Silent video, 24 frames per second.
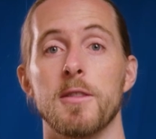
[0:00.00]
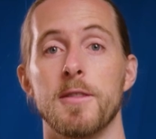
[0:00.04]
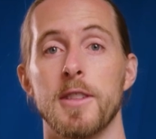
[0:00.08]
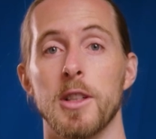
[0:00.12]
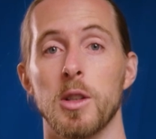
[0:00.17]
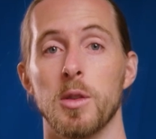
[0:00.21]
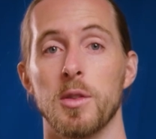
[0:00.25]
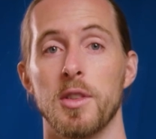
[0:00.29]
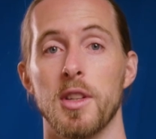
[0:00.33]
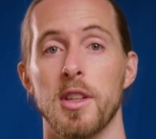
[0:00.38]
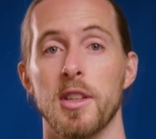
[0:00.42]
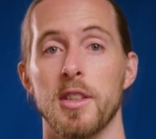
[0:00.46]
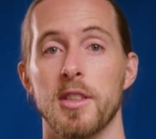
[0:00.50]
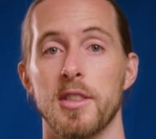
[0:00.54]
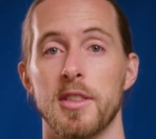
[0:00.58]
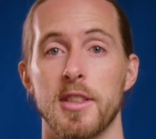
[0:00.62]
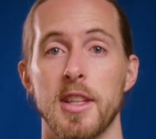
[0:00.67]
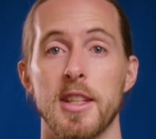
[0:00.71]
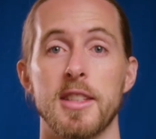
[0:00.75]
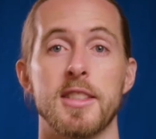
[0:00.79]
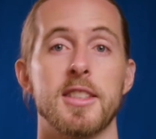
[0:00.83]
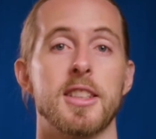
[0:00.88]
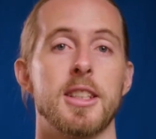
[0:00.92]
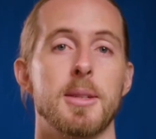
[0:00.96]
filters
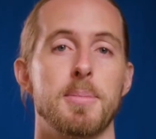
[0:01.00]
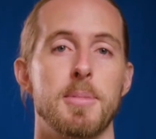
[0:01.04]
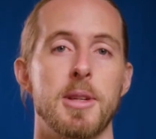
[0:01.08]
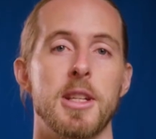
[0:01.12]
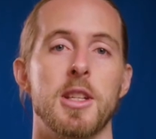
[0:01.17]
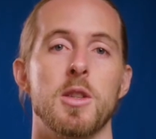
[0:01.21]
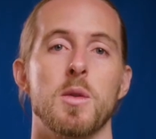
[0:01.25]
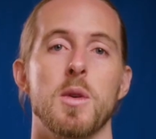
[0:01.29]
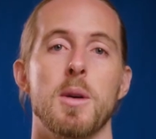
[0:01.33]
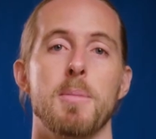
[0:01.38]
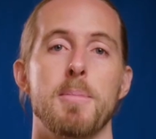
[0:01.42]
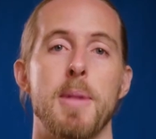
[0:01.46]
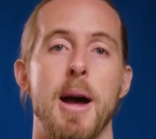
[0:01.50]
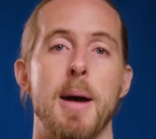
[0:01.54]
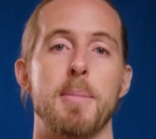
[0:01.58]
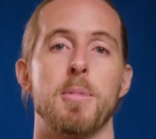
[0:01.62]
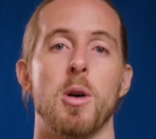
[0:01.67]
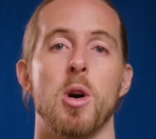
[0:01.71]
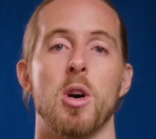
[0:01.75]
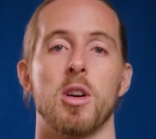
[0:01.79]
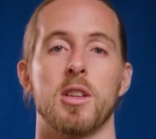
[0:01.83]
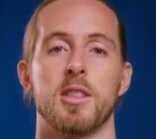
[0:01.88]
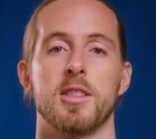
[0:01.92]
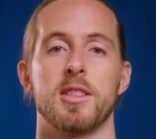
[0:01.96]
that slip into a matte
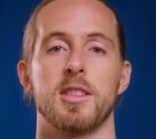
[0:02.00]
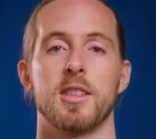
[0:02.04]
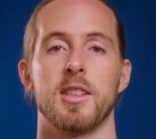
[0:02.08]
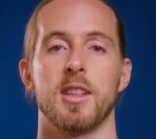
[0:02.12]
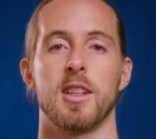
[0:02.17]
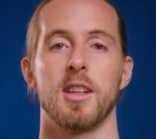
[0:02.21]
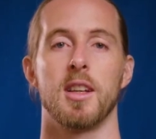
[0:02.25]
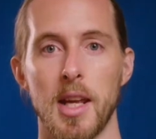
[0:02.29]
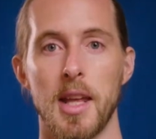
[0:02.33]
box.